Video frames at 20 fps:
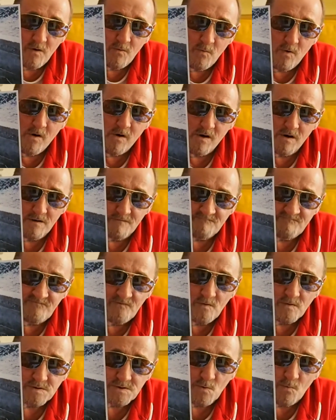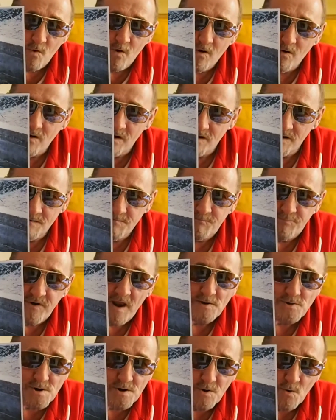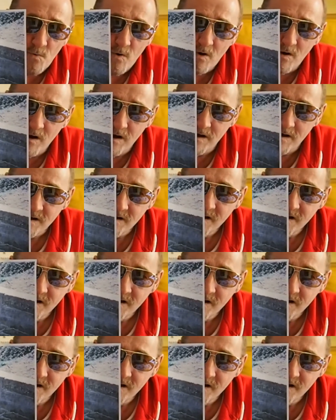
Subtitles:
water, force of water, pressure of water,